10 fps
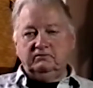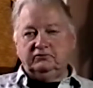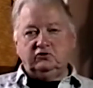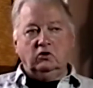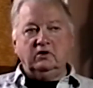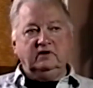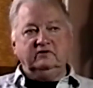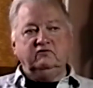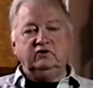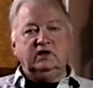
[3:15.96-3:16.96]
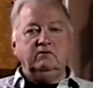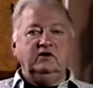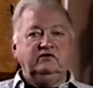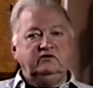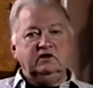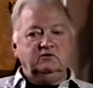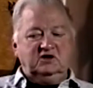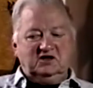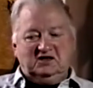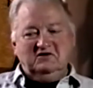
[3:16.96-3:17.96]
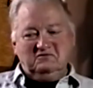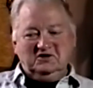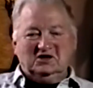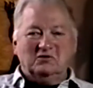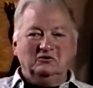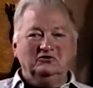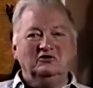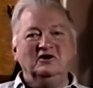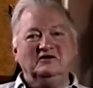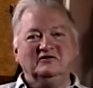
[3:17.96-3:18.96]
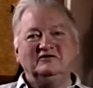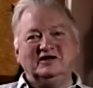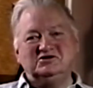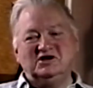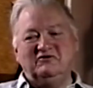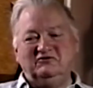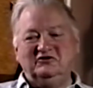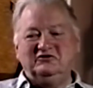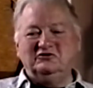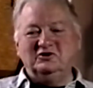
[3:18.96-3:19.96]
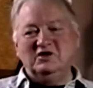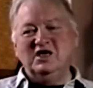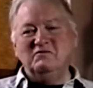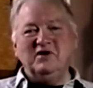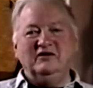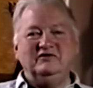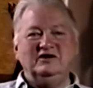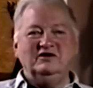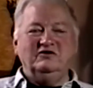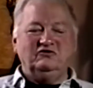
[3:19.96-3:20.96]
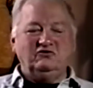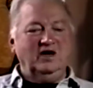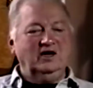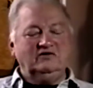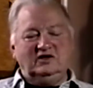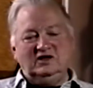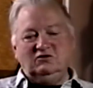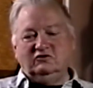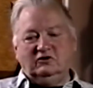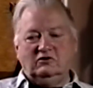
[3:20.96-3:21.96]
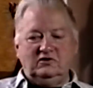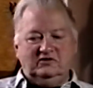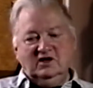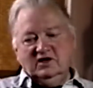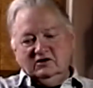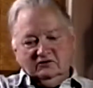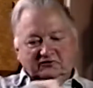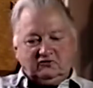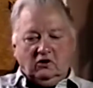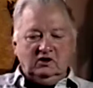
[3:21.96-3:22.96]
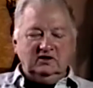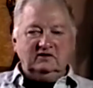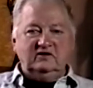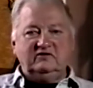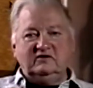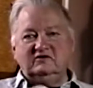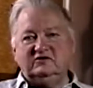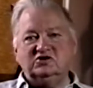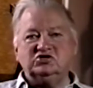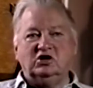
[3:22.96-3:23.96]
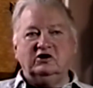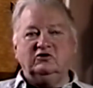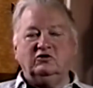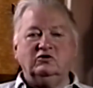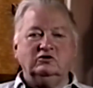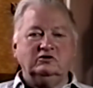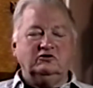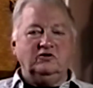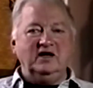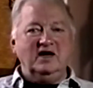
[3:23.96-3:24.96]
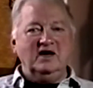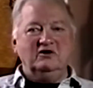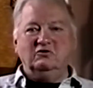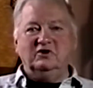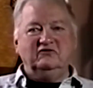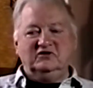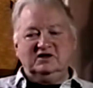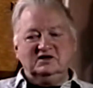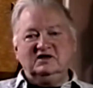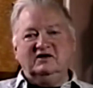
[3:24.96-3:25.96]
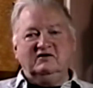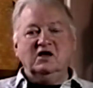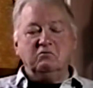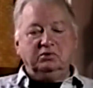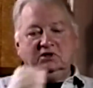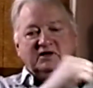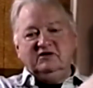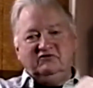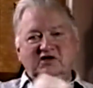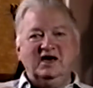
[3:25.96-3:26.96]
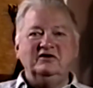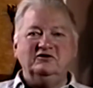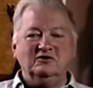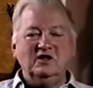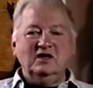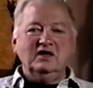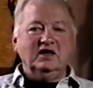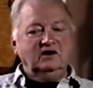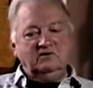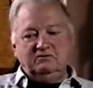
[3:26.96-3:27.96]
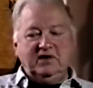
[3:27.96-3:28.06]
drawings. Every time I'd see him, he'd give me a couple drawings, just like Geoffrey Stewart passing out his tracts. Eddie was always scrawling these things in charcoal or crayon or whatever he could get, his blood if he had to, and